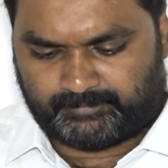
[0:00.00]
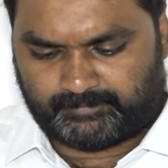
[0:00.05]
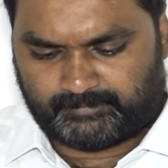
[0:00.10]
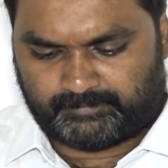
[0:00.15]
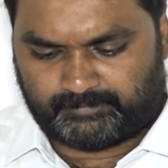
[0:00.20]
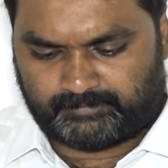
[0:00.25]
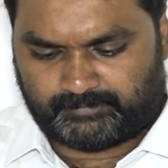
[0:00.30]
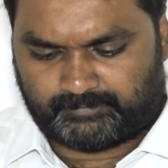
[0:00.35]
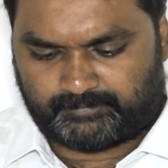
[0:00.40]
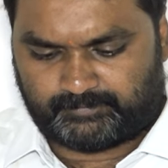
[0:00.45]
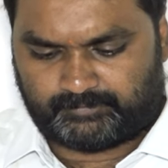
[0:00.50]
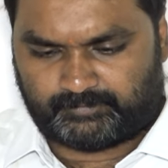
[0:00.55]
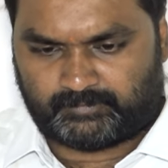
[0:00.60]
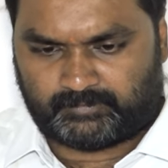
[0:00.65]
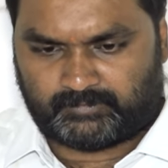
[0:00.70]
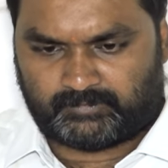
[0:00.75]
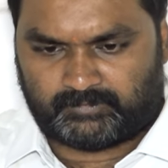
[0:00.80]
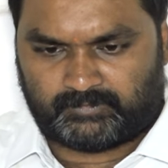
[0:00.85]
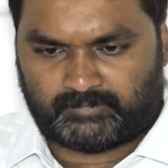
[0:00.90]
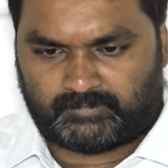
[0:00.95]

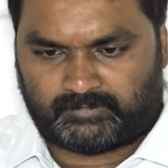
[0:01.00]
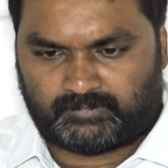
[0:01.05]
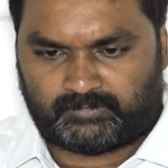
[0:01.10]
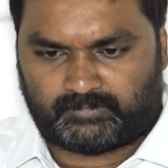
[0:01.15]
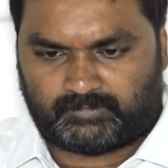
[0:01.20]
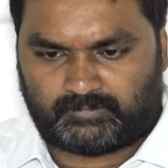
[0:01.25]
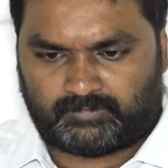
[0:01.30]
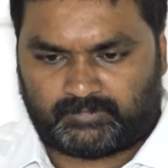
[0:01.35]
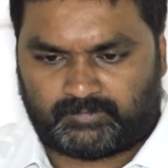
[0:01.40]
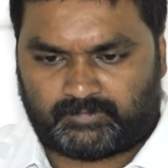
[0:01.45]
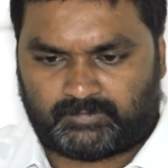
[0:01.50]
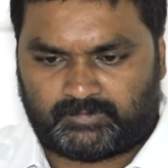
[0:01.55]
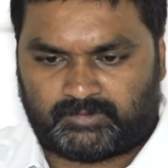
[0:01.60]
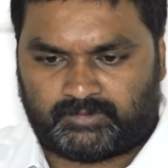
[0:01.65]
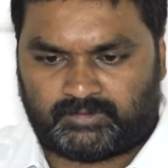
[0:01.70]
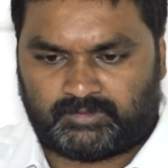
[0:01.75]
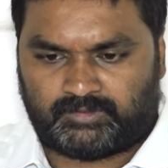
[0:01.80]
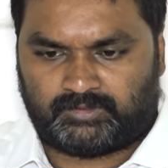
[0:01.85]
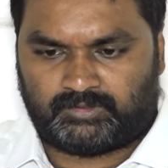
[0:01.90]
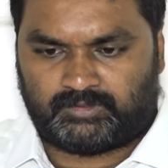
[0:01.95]

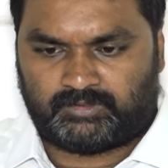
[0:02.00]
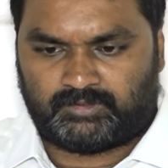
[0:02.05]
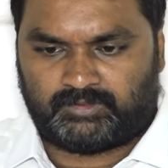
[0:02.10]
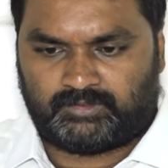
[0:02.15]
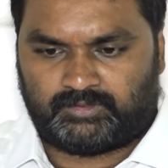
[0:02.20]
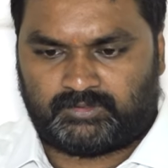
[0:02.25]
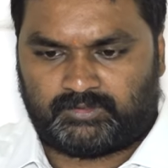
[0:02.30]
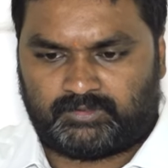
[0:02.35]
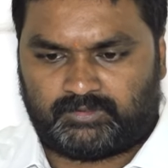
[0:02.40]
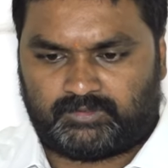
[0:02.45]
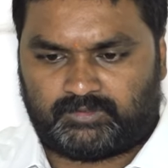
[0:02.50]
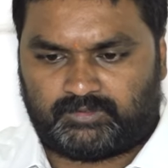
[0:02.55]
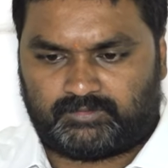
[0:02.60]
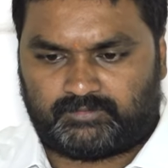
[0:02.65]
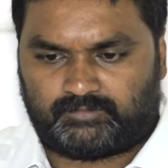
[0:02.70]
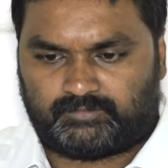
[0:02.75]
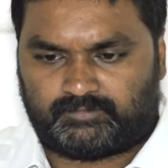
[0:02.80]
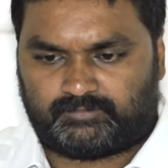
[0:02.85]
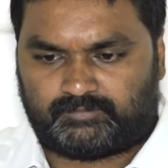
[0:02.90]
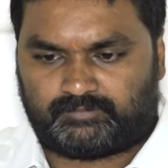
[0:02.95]

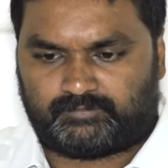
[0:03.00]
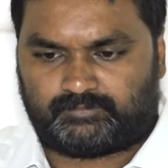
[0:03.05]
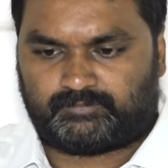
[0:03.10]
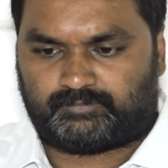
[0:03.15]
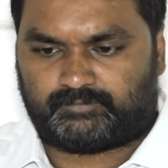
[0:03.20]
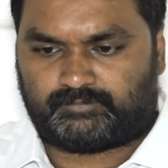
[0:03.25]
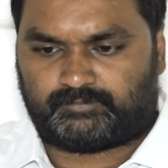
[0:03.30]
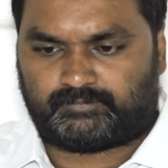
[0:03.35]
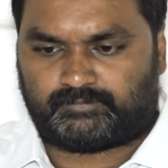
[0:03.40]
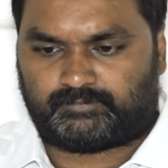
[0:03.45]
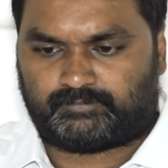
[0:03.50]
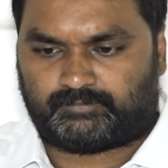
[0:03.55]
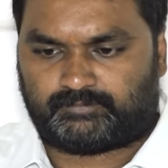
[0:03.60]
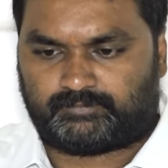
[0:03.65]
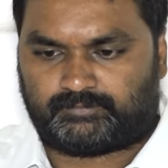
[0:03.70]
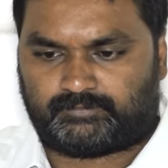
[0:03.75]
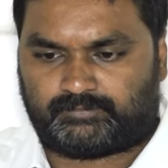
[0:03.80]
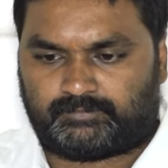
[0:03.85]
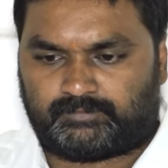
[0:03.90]
[no speech]